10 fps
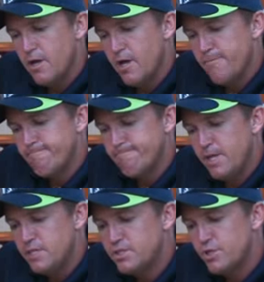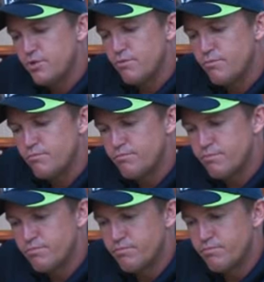um, into
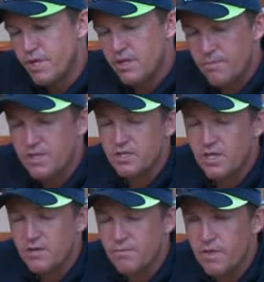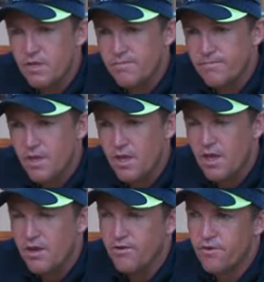being the best they can be,
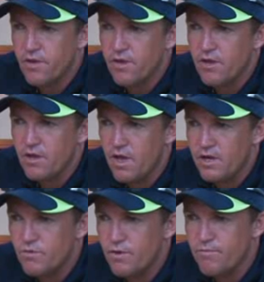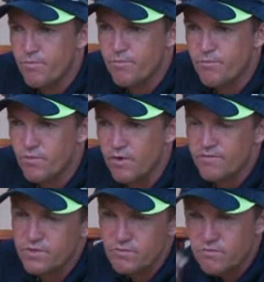and uh, and we've
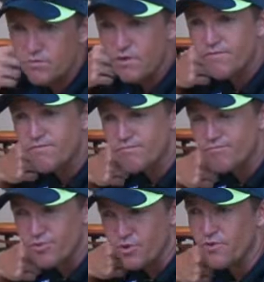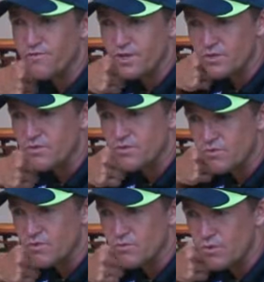we've we've proved that
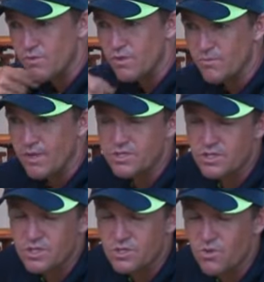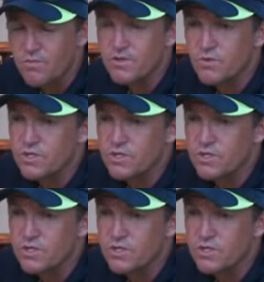we were the best in this tournament,